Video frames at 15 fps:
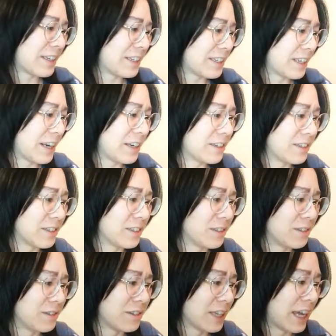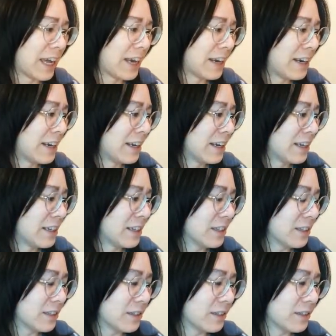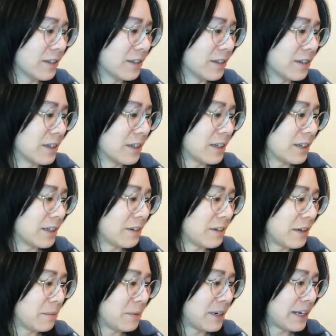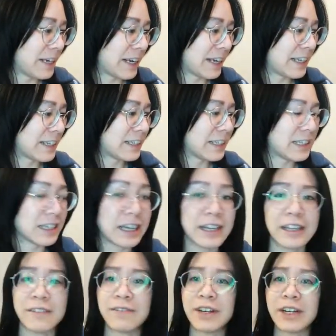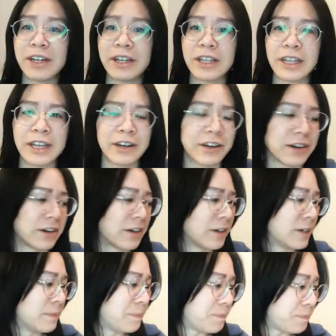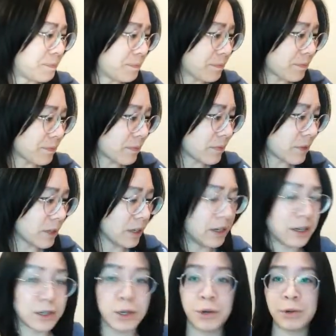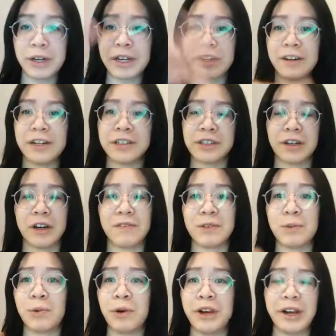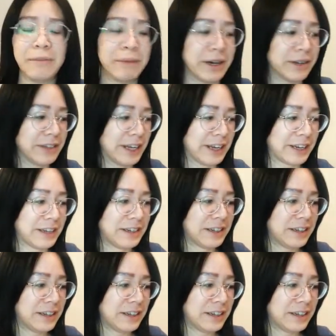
decided to just do that. So it turned out pretty nice. It has very clear coating on it, so I don't have to worry about like,